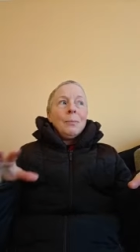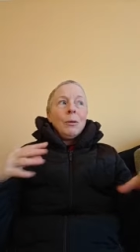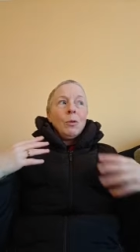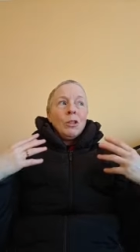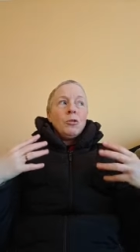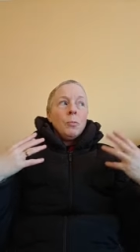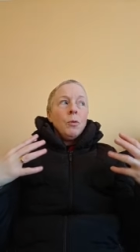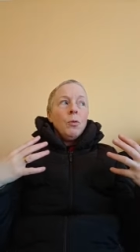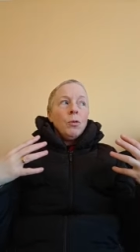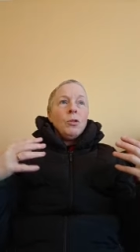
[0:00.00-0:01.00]
But once you're
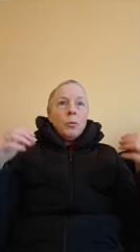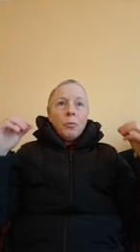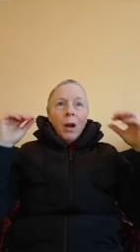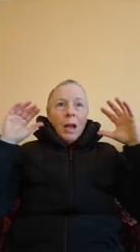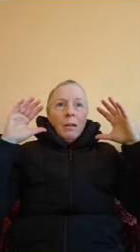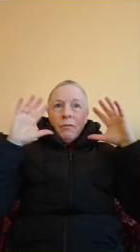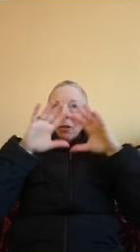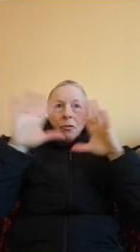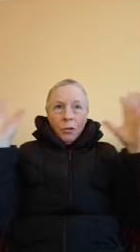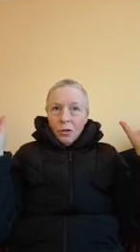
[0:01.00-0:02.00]
born, your brain, for
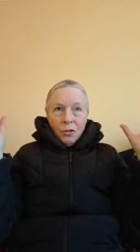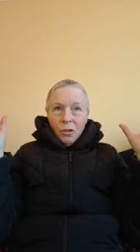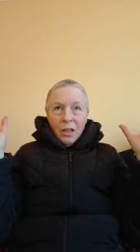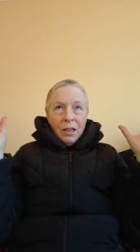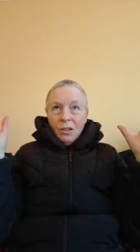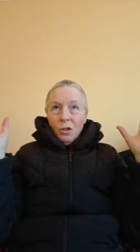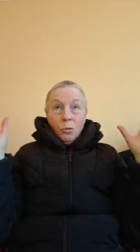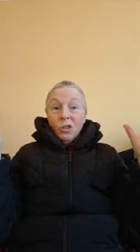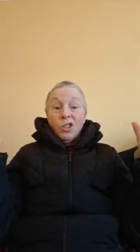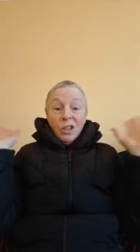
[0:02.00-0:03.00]
the first 2 years,
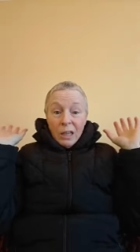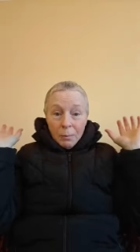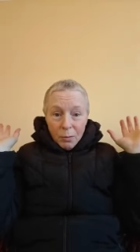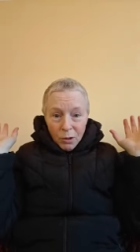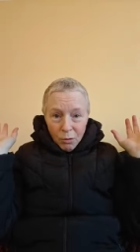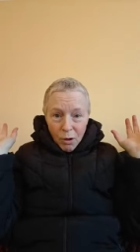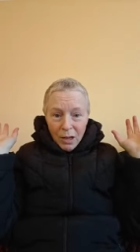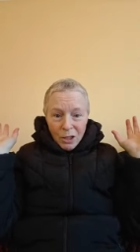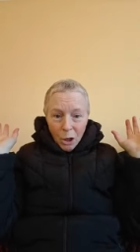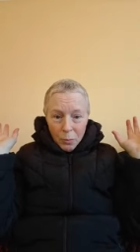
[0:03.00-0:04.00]
you're asleep with your
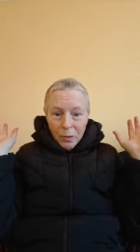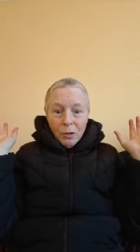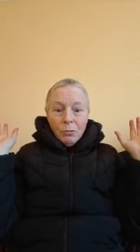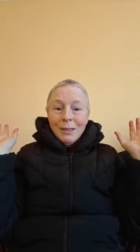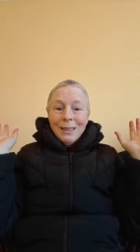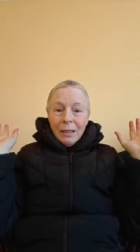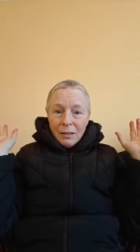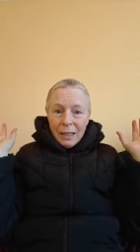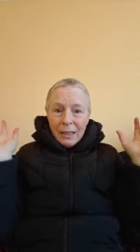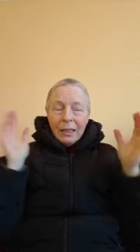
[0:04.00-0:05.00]
eyes open, you're in
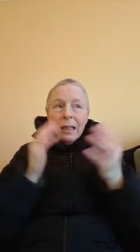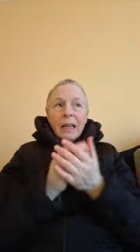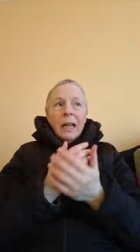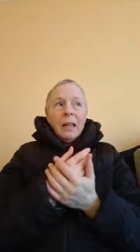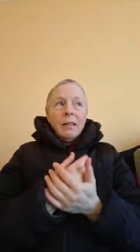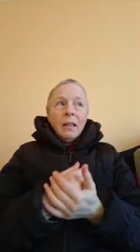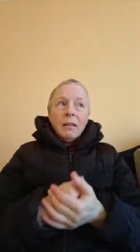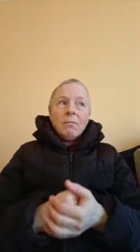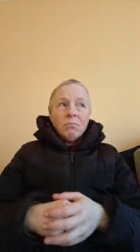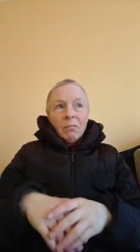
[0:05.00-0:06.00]
delta, and
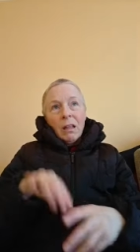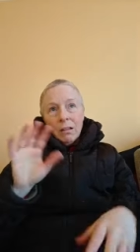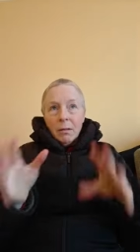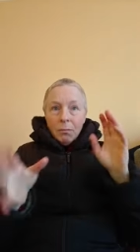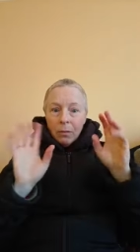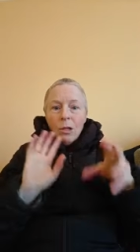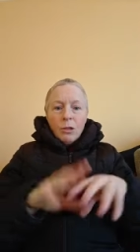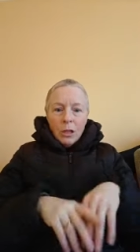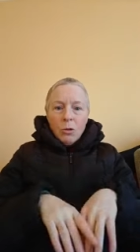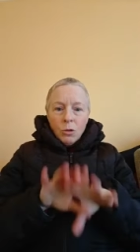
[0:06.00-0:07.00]
then
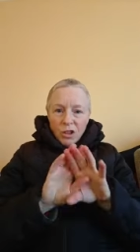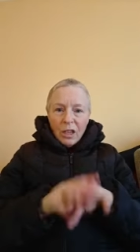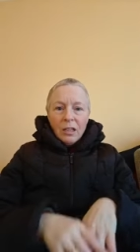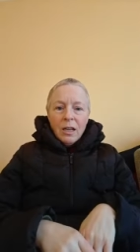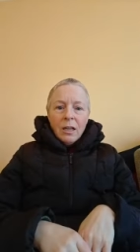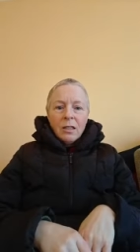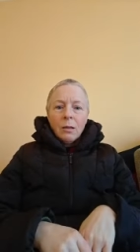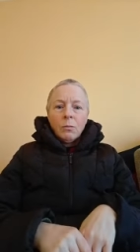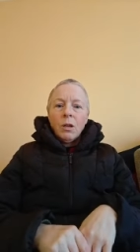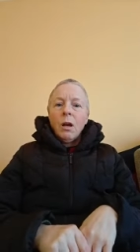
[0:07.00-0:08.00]
in your second year
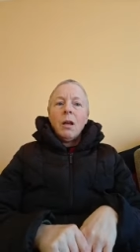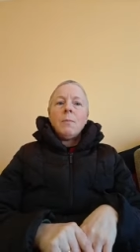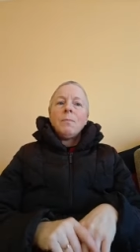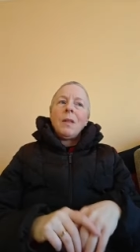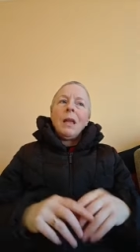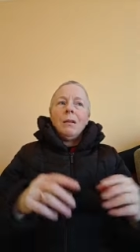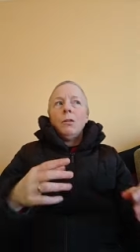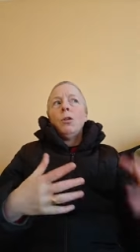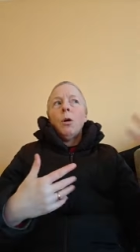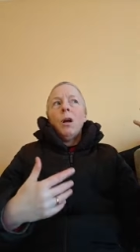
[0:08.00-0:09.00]
sometime,
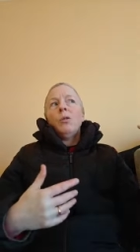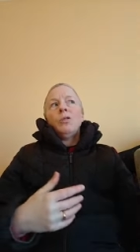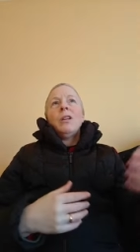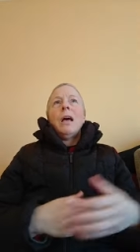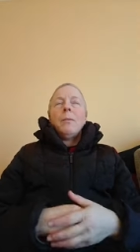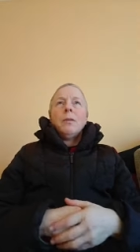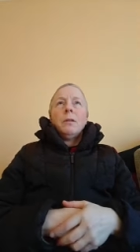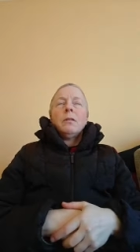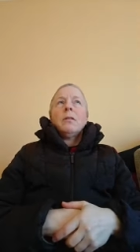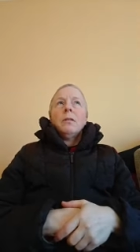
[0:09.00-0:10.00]
and I looked it up,
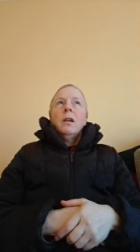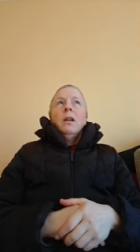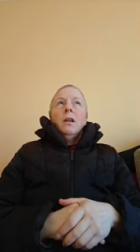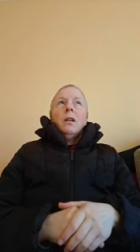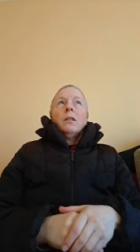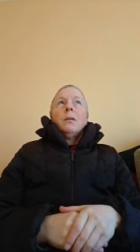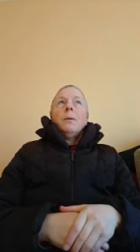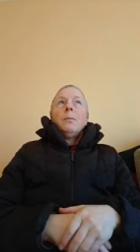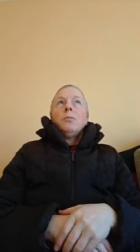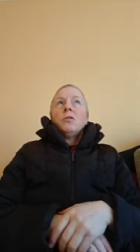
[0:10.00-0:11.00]
and it's like some
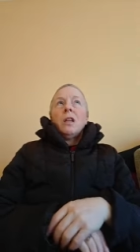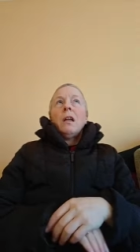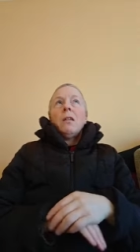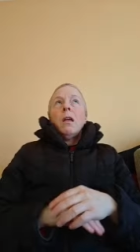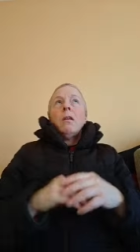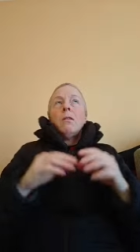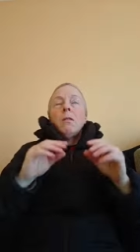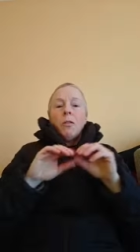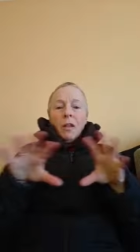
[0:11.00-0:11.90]
people say that